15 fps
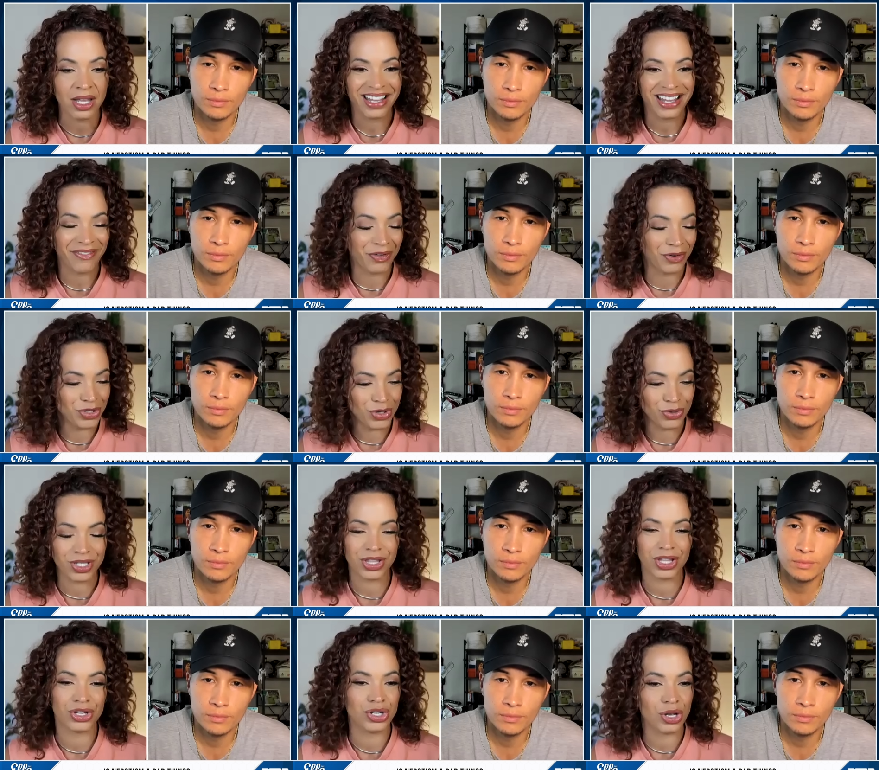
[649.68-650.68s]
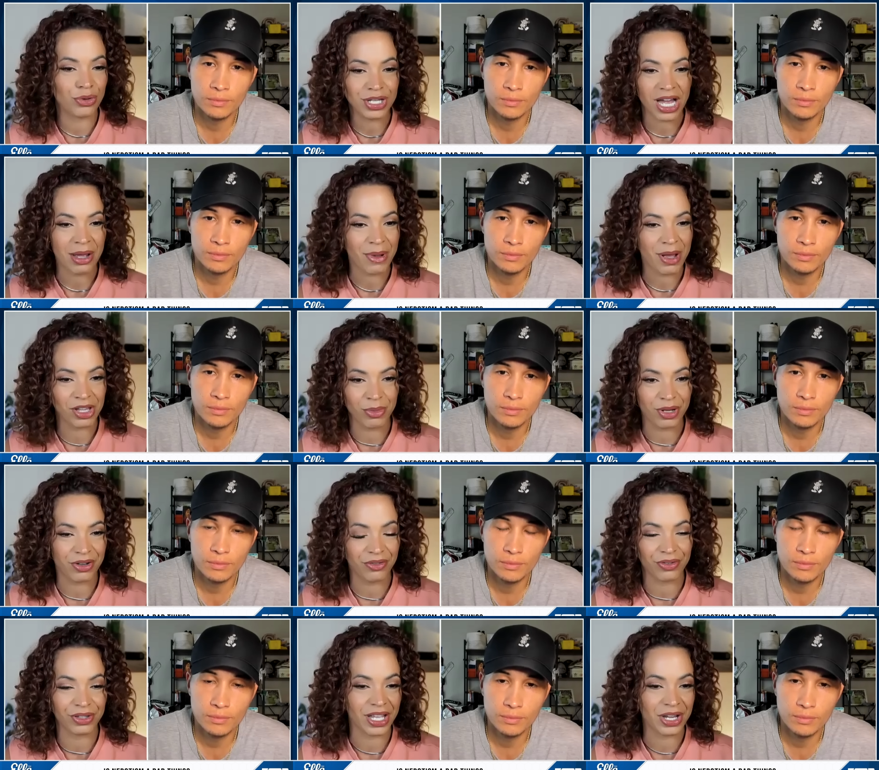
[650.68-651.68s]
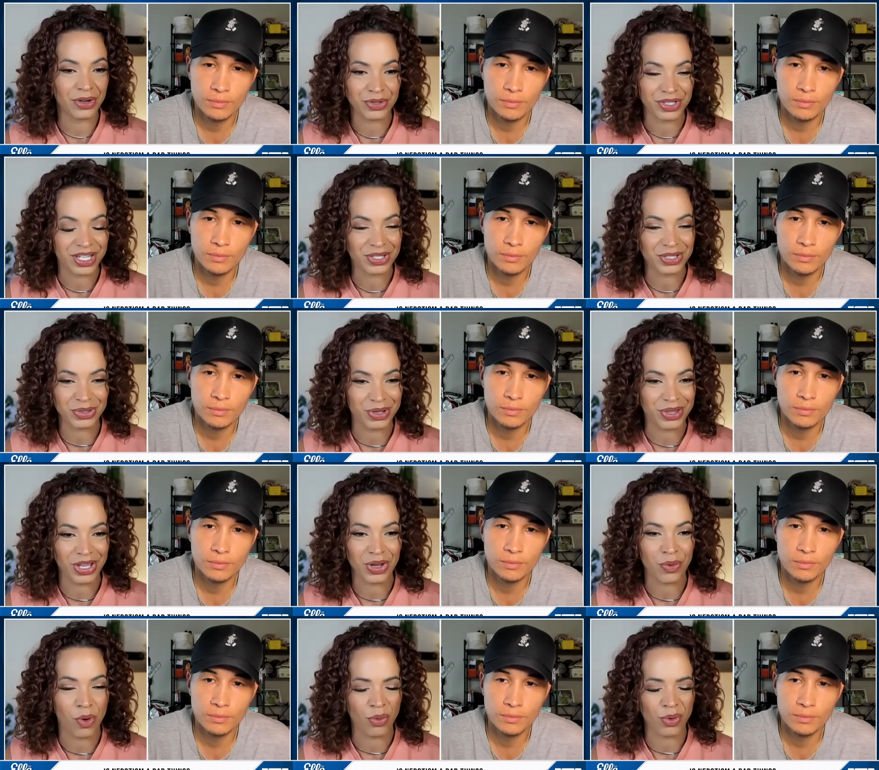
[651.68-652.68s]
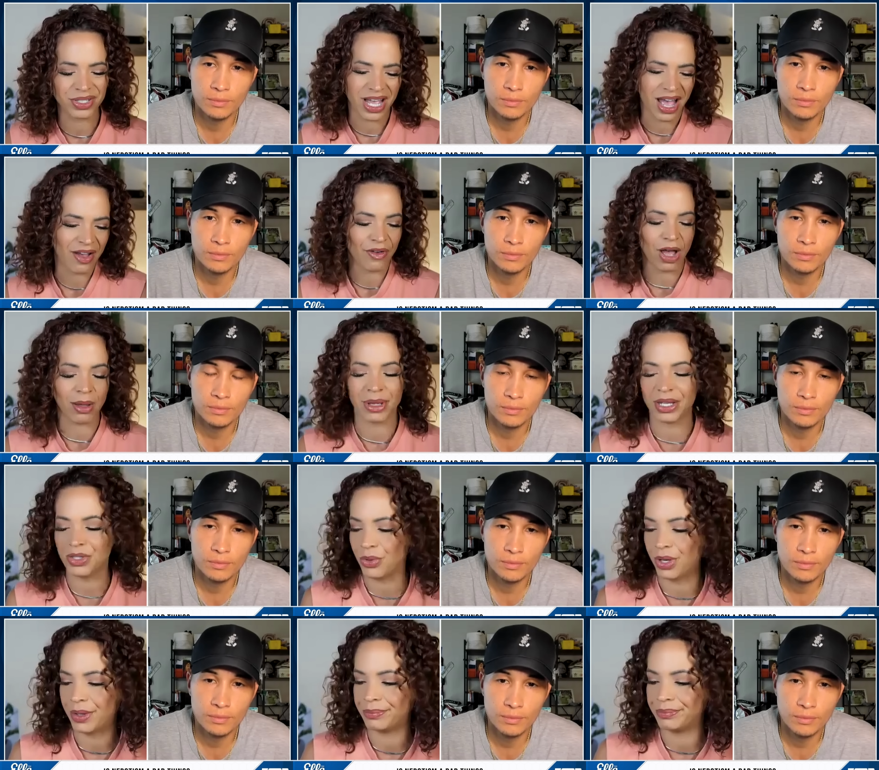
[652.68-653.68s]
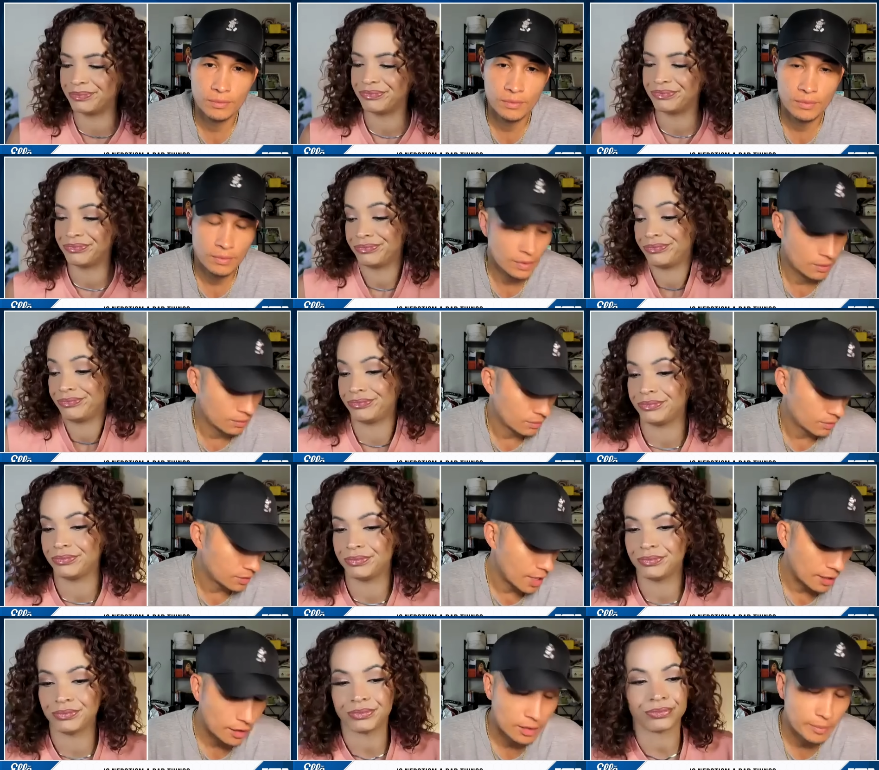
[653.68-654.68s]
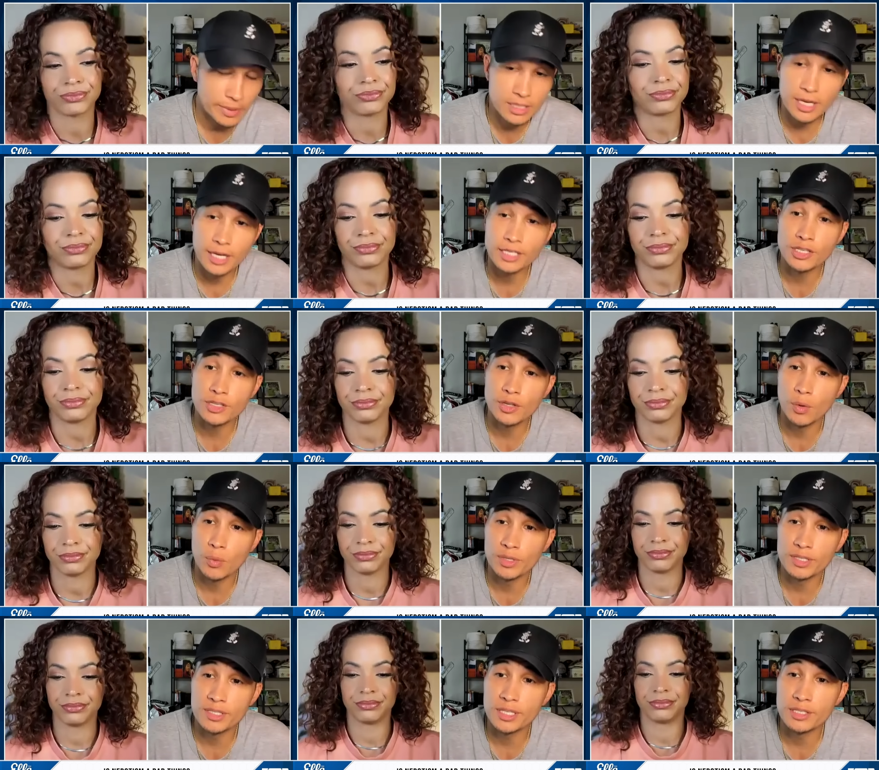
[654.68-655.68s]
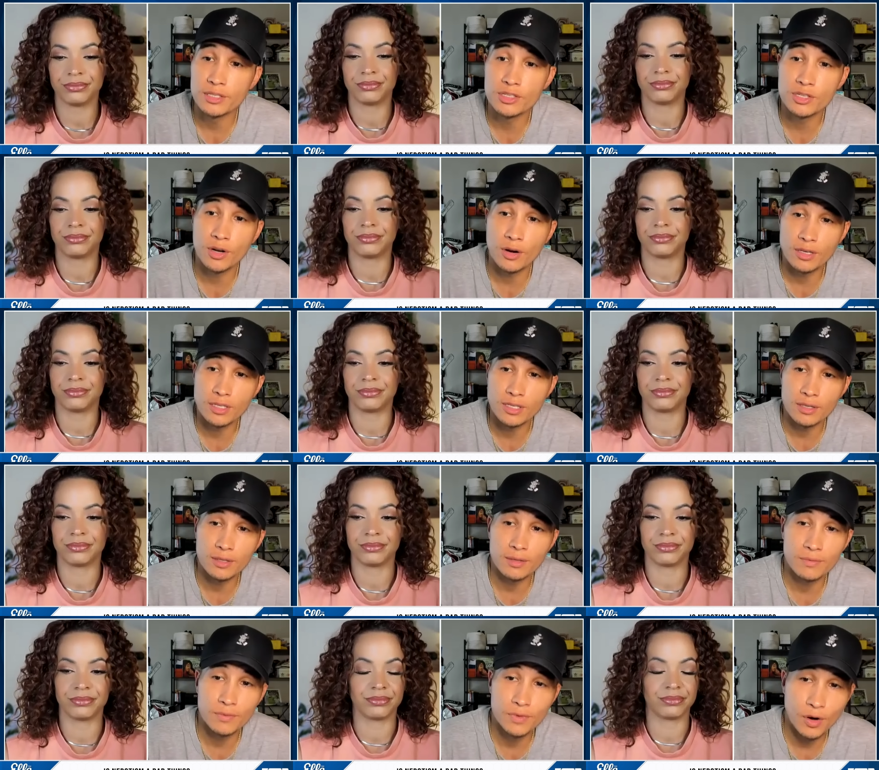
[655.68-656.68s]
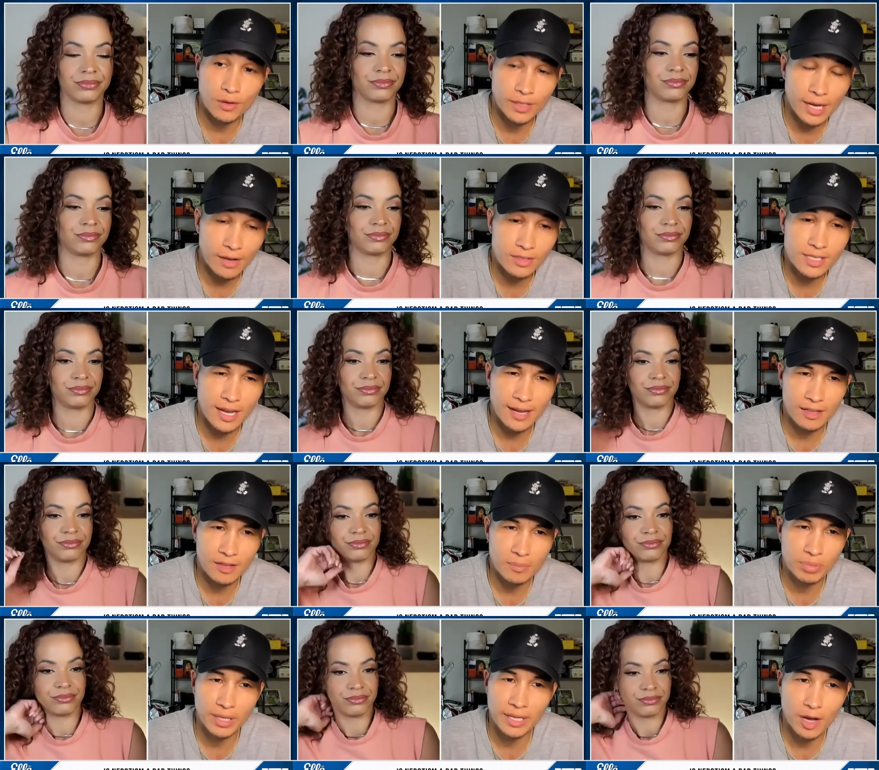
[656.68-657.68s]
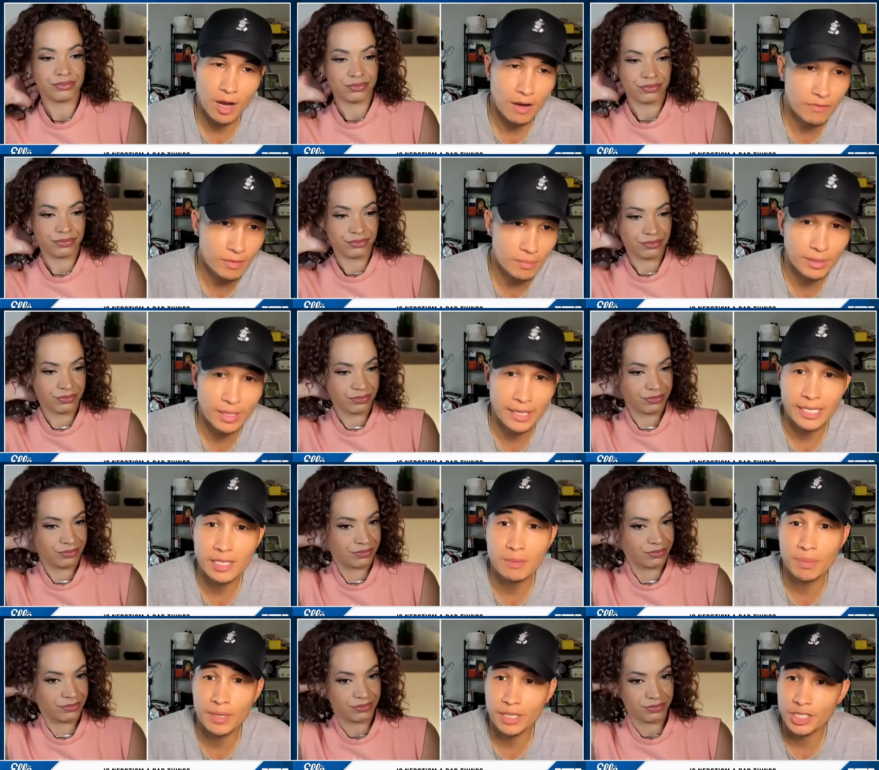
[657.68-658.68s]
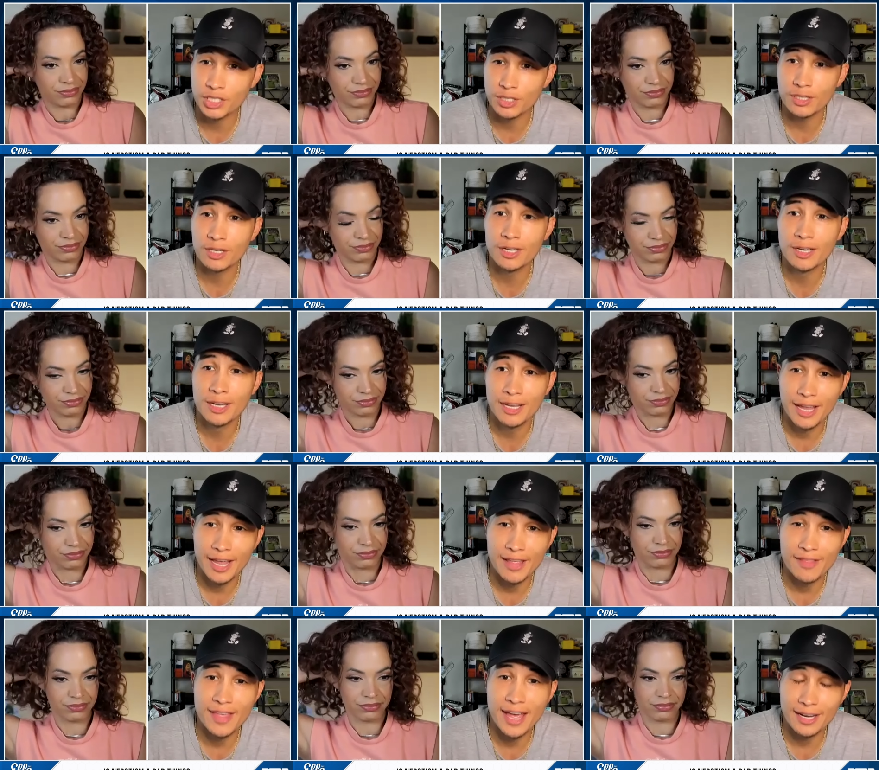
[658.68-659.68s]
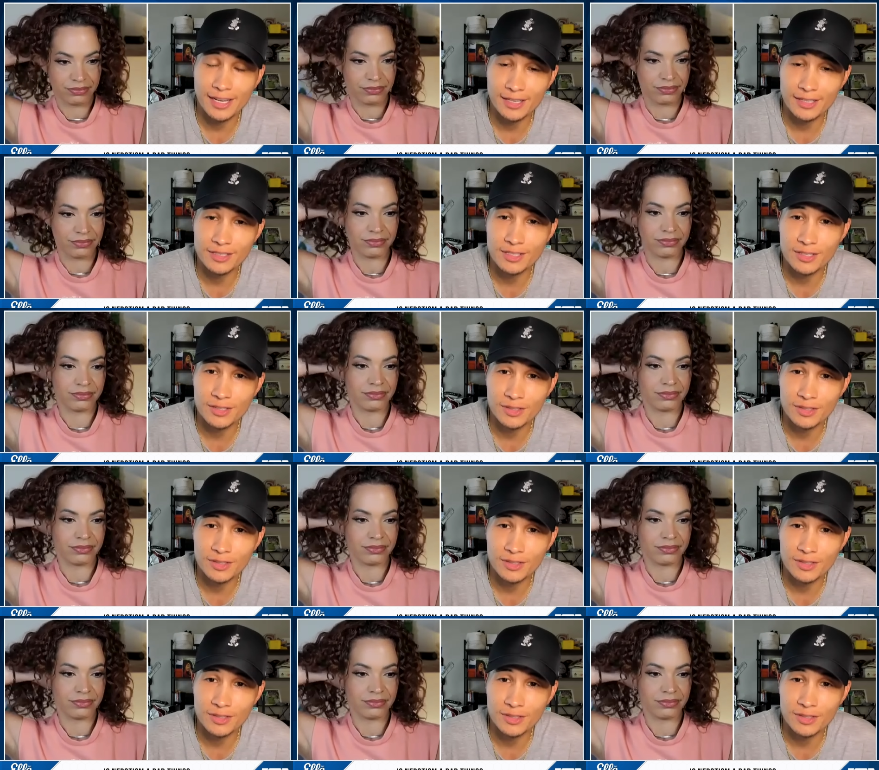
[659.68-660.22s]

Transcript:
Speaker 1: if you're choosing the showtime element of the Lakers' history that you always have, I'm into it.
Speaker 2: It's not going to be sexy though when the season starts and they're on the outside of the playoff and playing picture. And that is